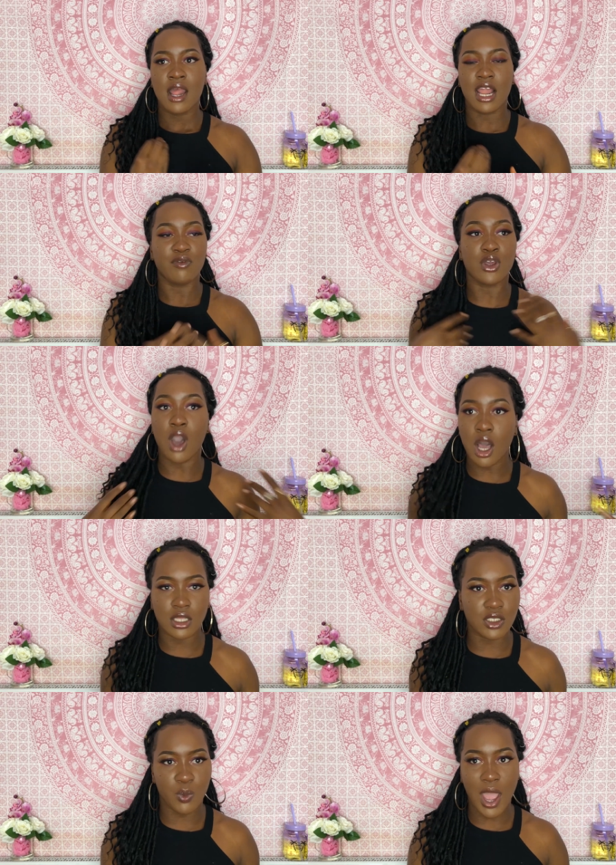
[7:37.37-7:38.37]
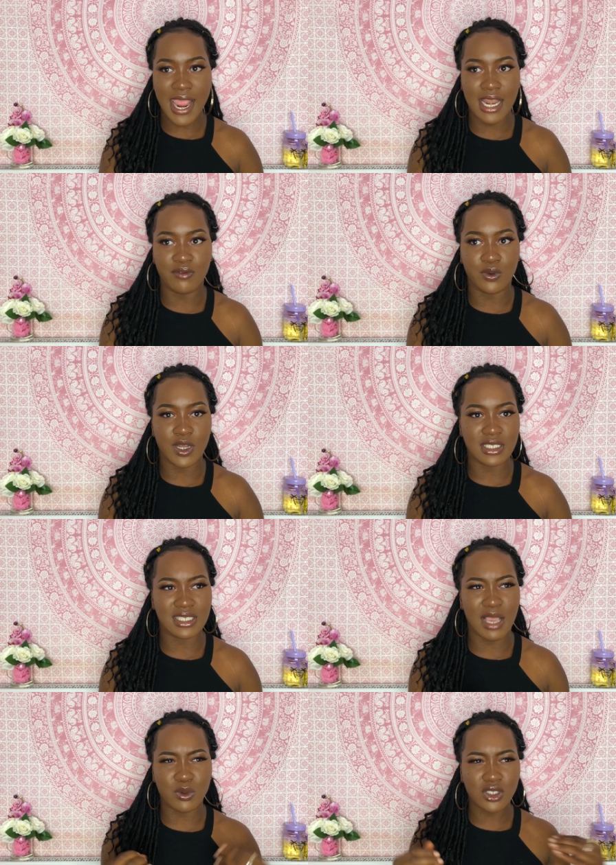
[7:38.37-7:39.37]
like regardless of what A-level is.
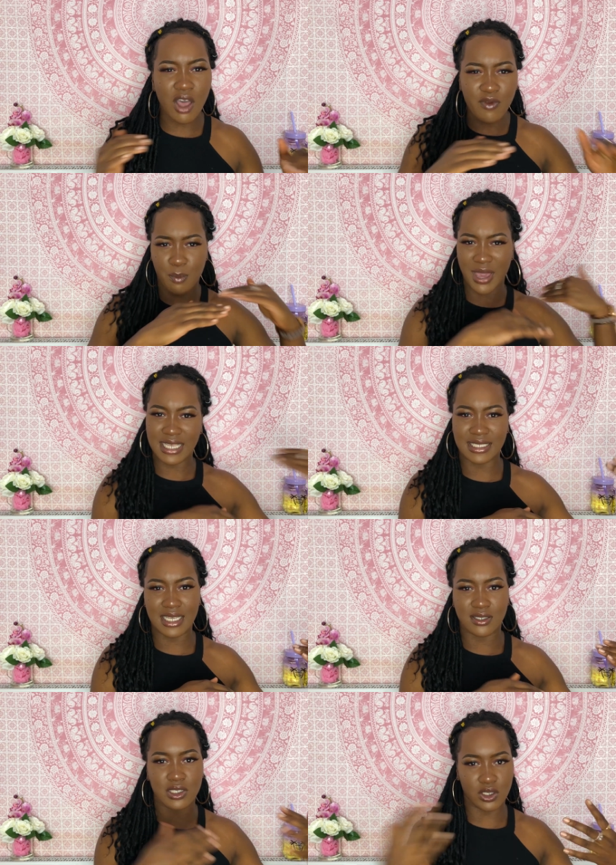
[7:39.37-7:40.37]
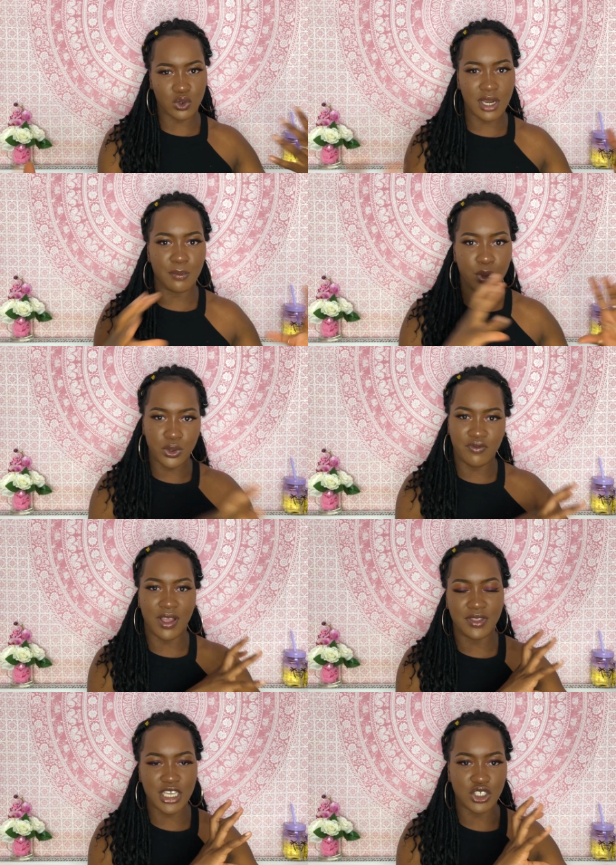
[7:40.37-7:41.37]
It's like we start from basics because they're trying to build a
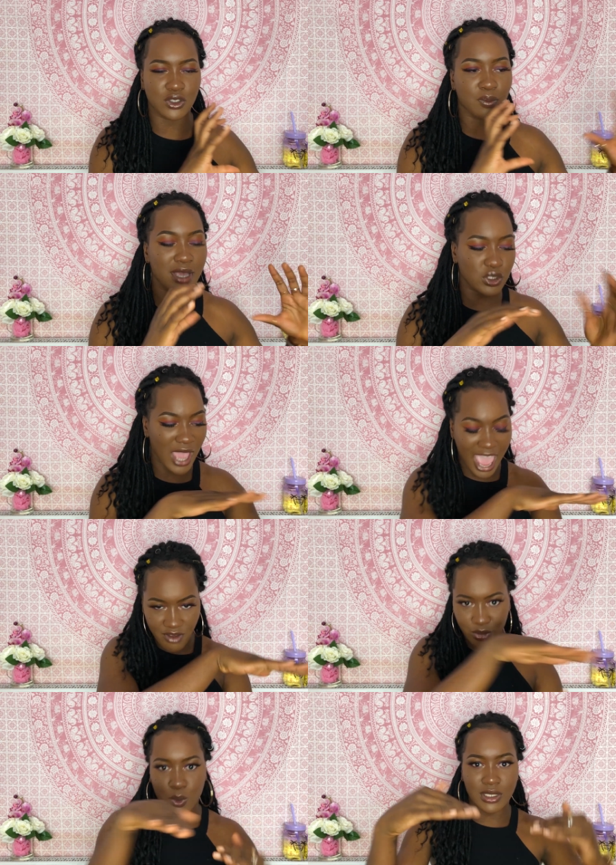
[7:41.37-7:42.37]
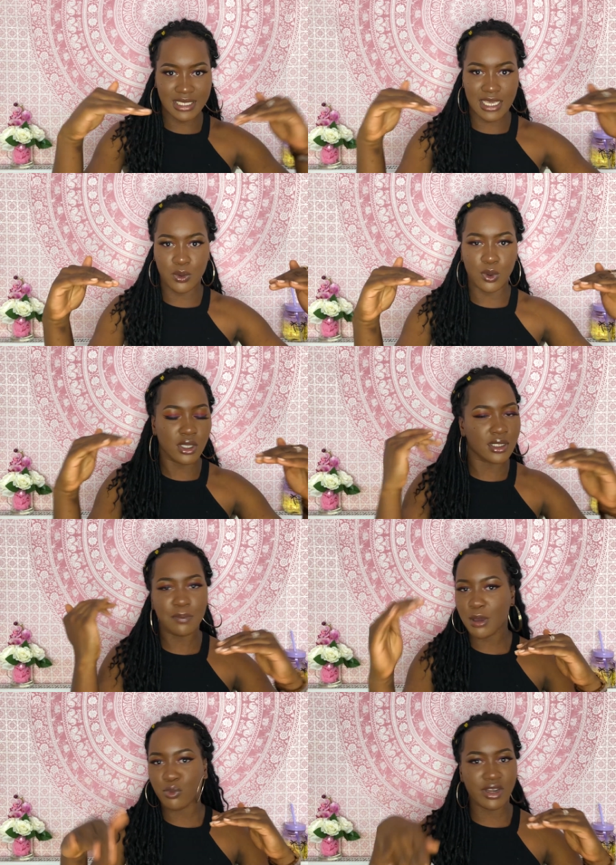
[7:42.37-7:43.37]
foundation to make sure everyone's equal, because
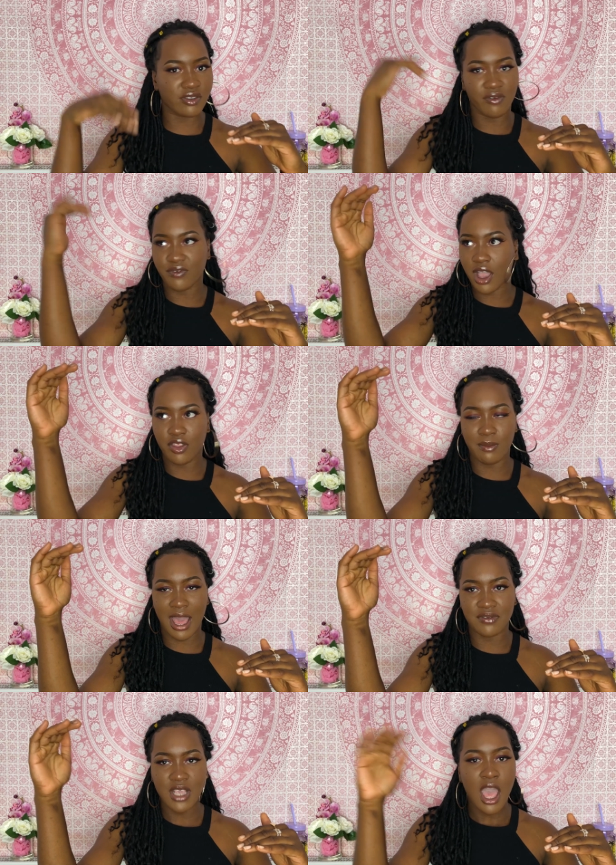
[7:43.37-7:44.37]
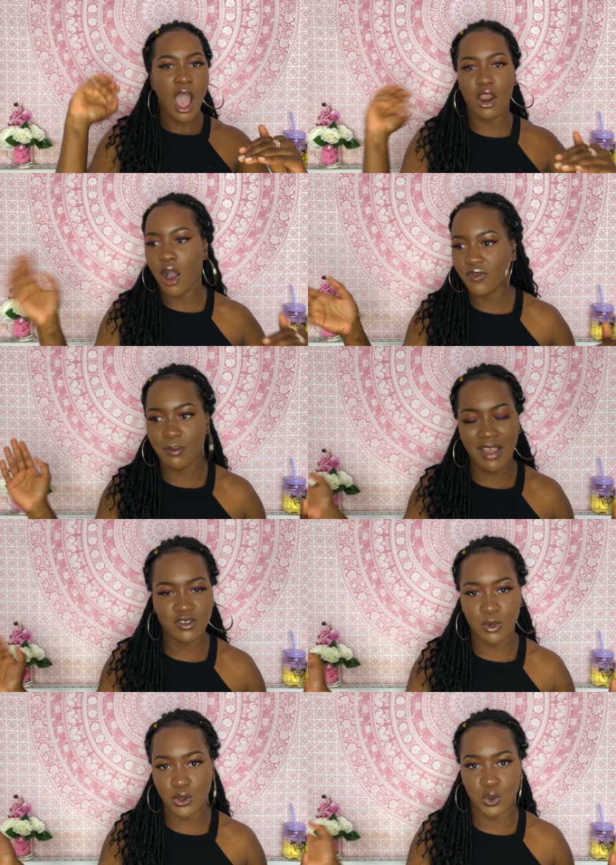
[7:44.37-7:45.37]
some people already done further maths, and half the
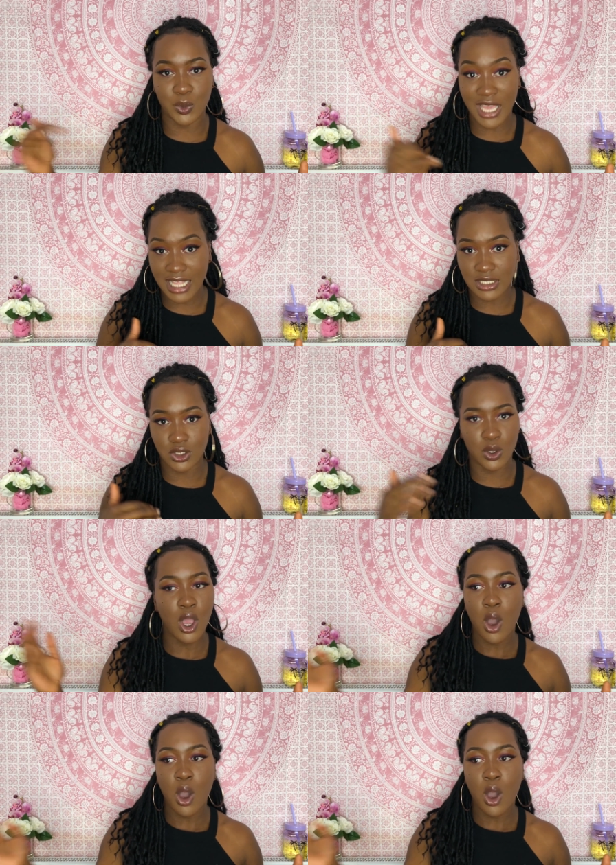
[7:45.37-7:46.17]
maths module we had to do